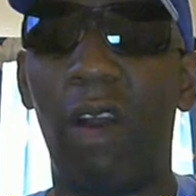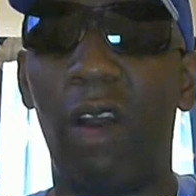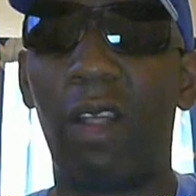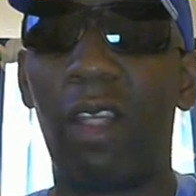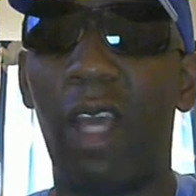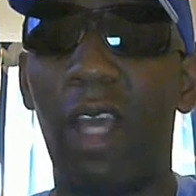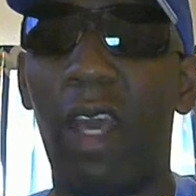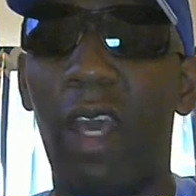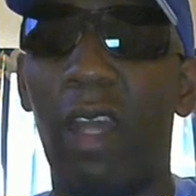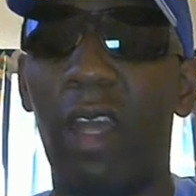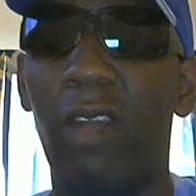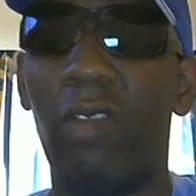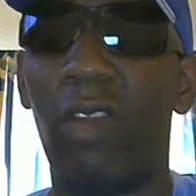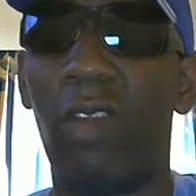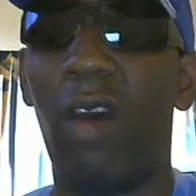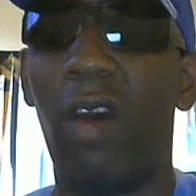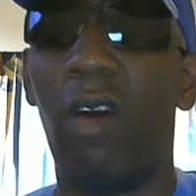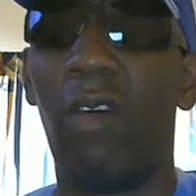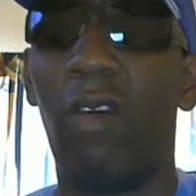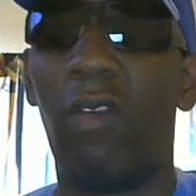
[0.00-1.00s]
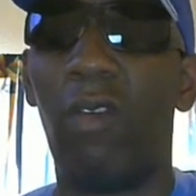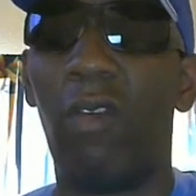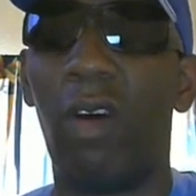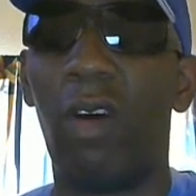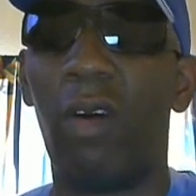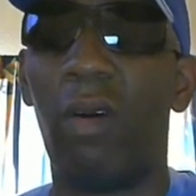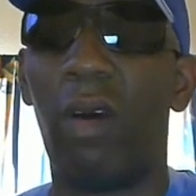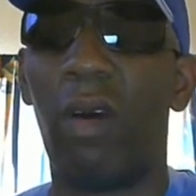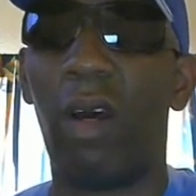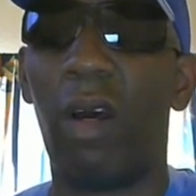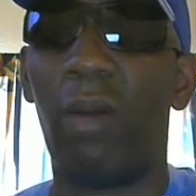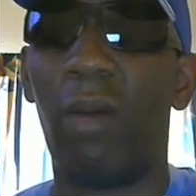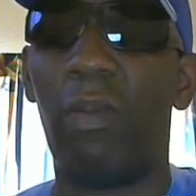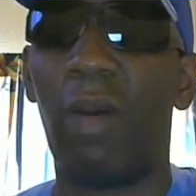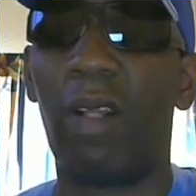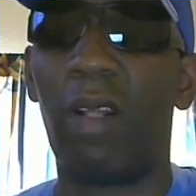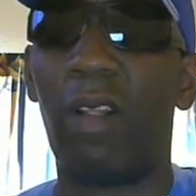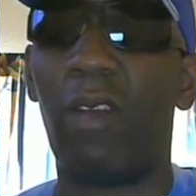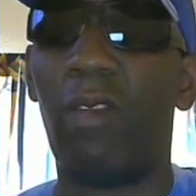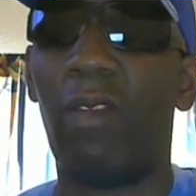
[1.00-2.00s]
arcades, but
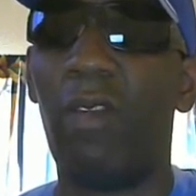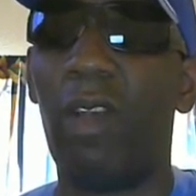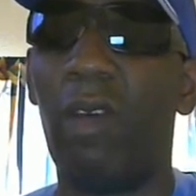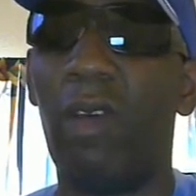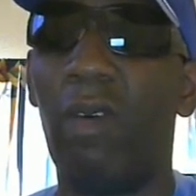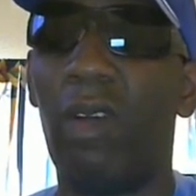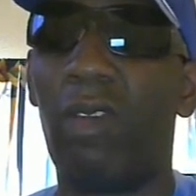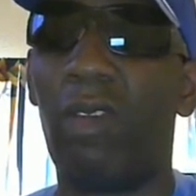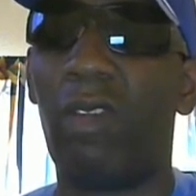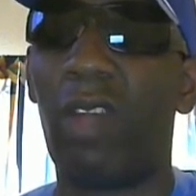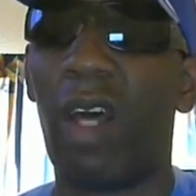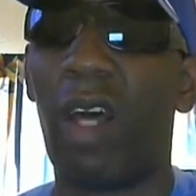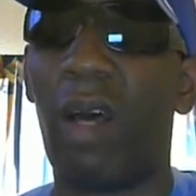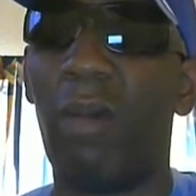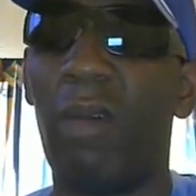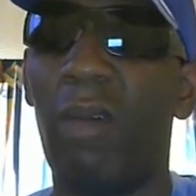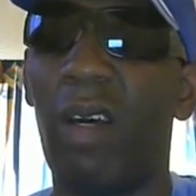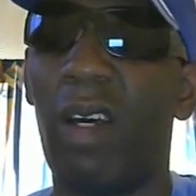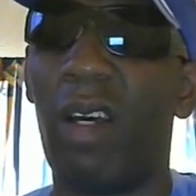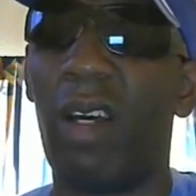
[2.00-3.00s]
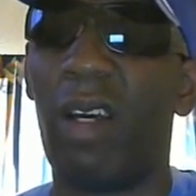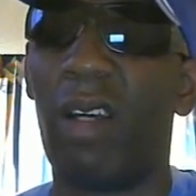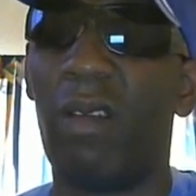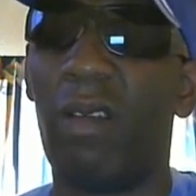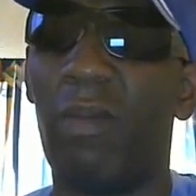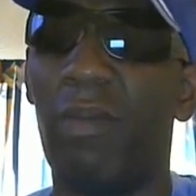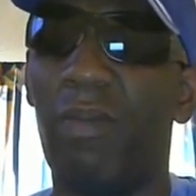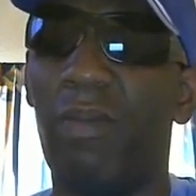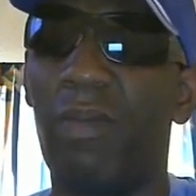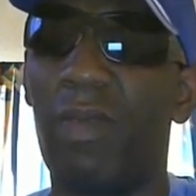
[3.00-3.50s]
the fewest with